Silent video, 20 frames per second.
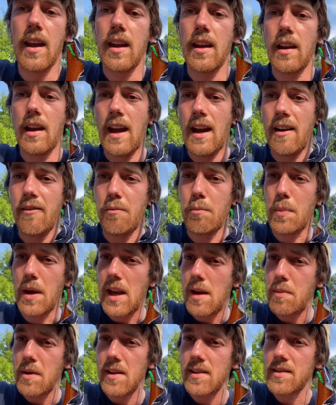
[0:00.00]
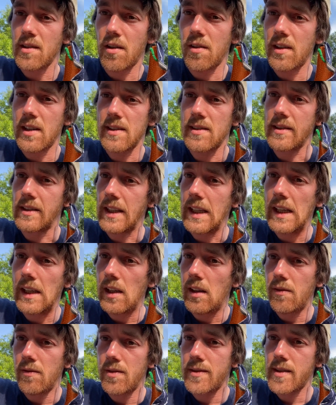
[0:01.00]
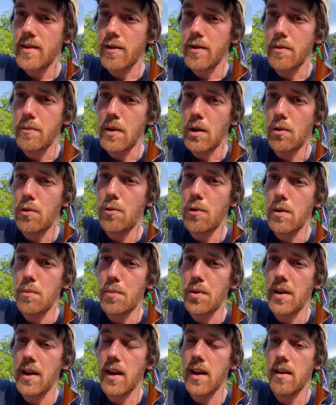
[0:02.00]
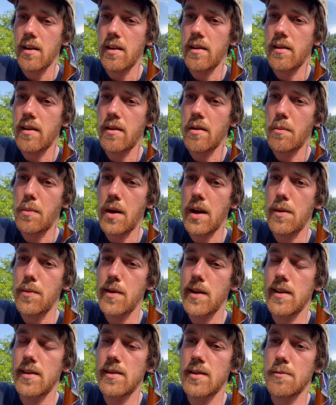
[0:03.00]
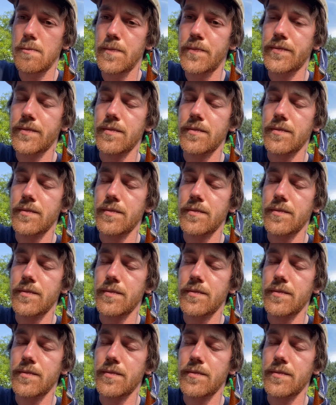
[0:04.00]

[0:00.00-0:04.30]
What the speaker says: have babies on these leaves on the milkweed plant, and then the babies,